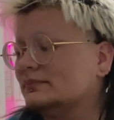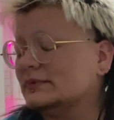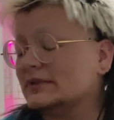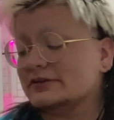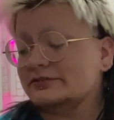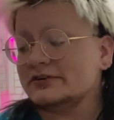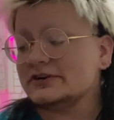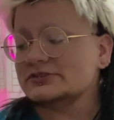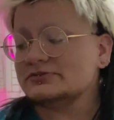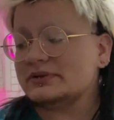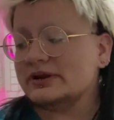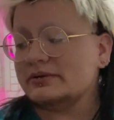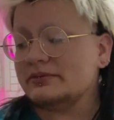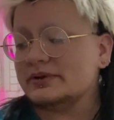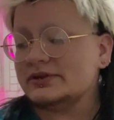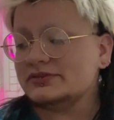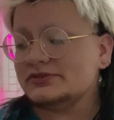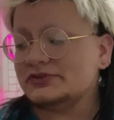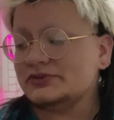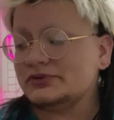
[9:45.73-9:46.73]
The first one I
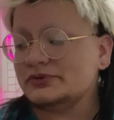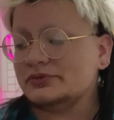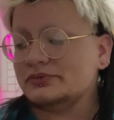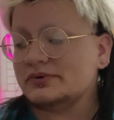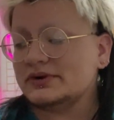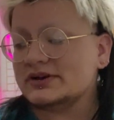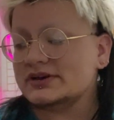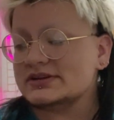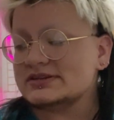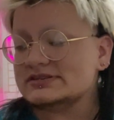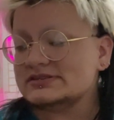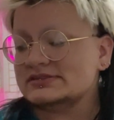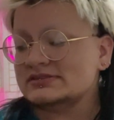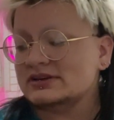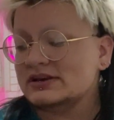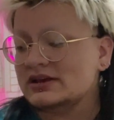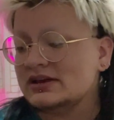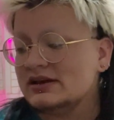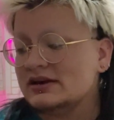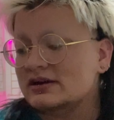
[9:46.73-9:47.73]
went to was
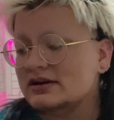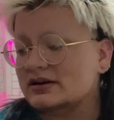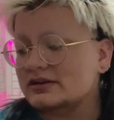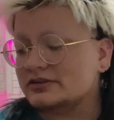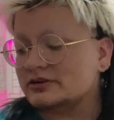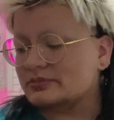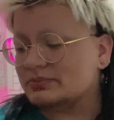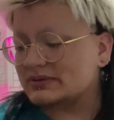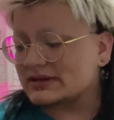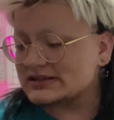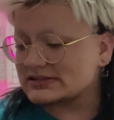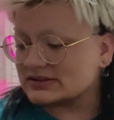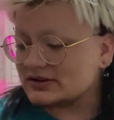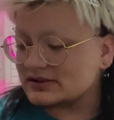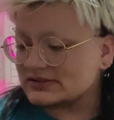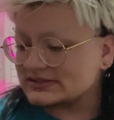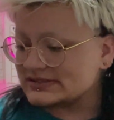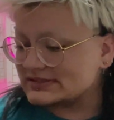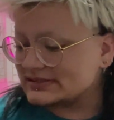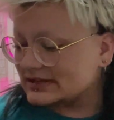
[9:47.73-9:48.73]
a little place
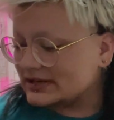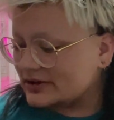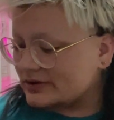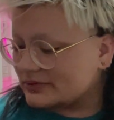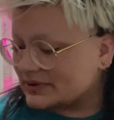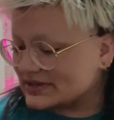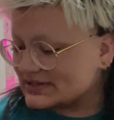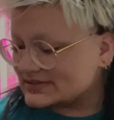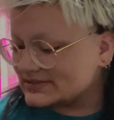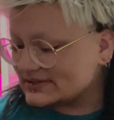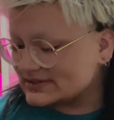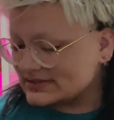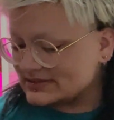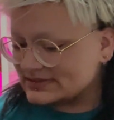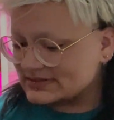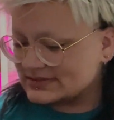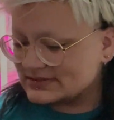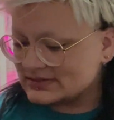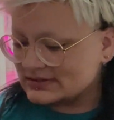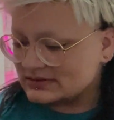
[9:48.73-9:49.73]
called City
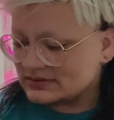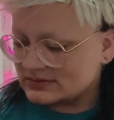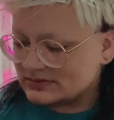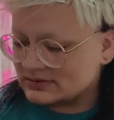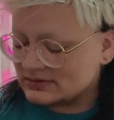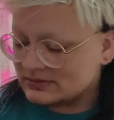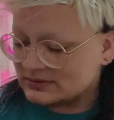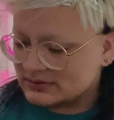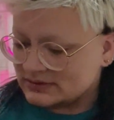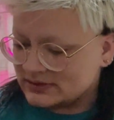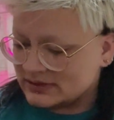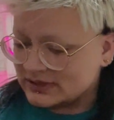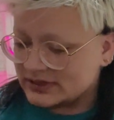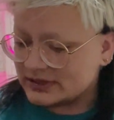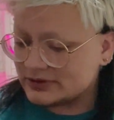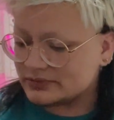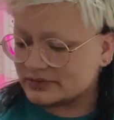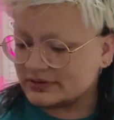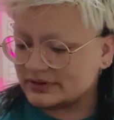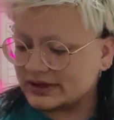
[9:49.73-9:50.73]
Oasis
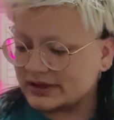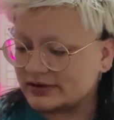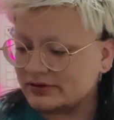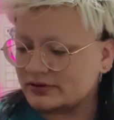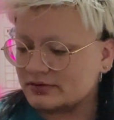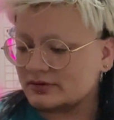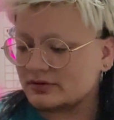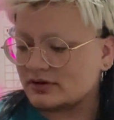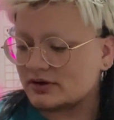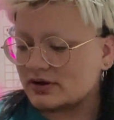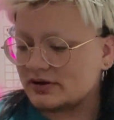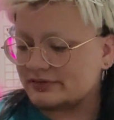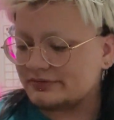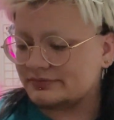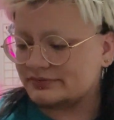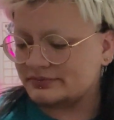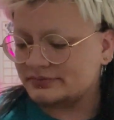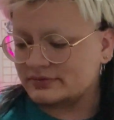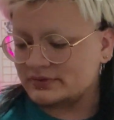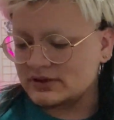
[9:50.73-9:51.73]
in Orlando. They're off
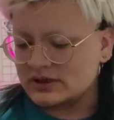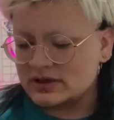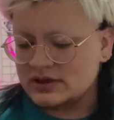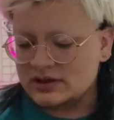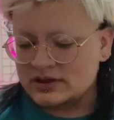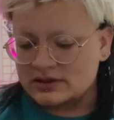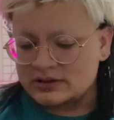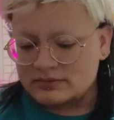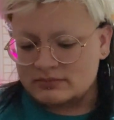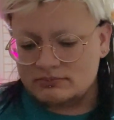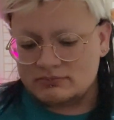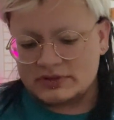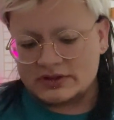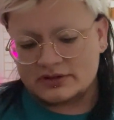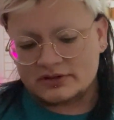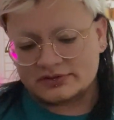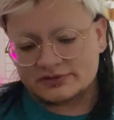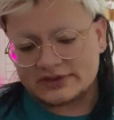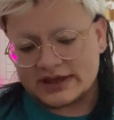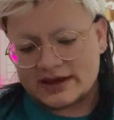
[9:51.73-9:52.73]

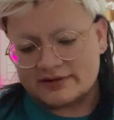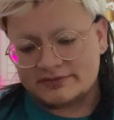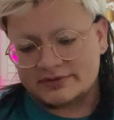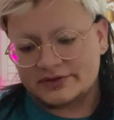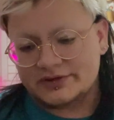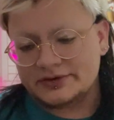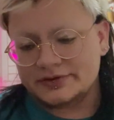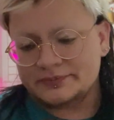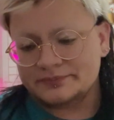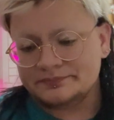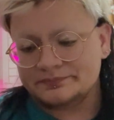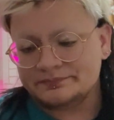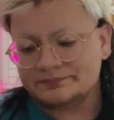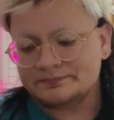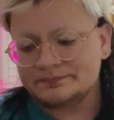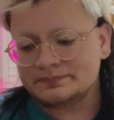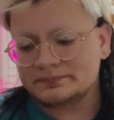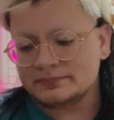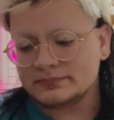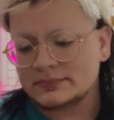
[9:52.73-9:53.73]
Mills Avenue.
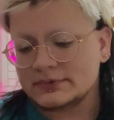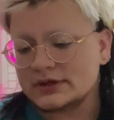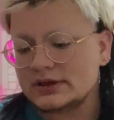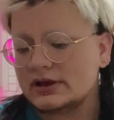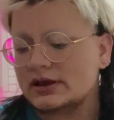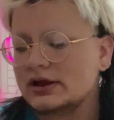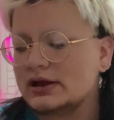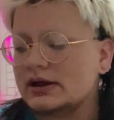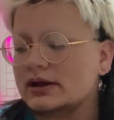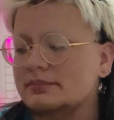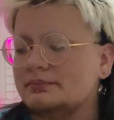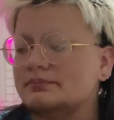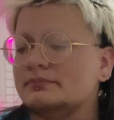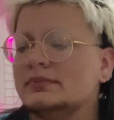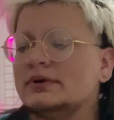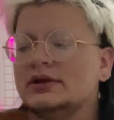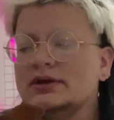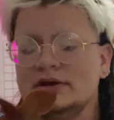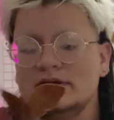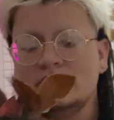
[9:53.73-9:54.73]

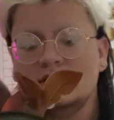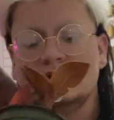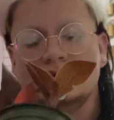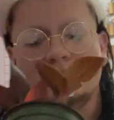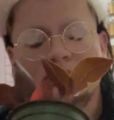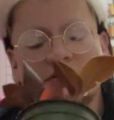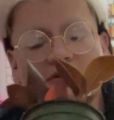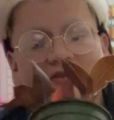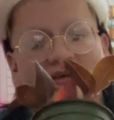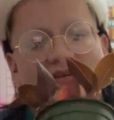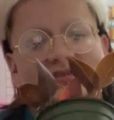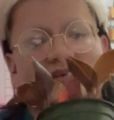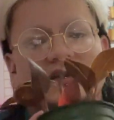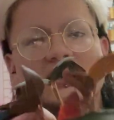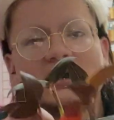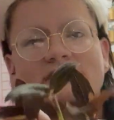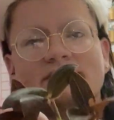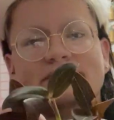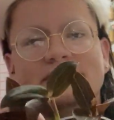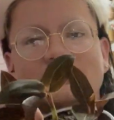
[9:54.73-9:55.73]
One of the things I
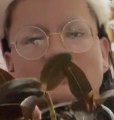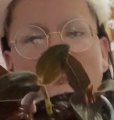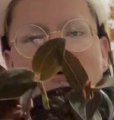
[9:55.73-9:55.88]
got from them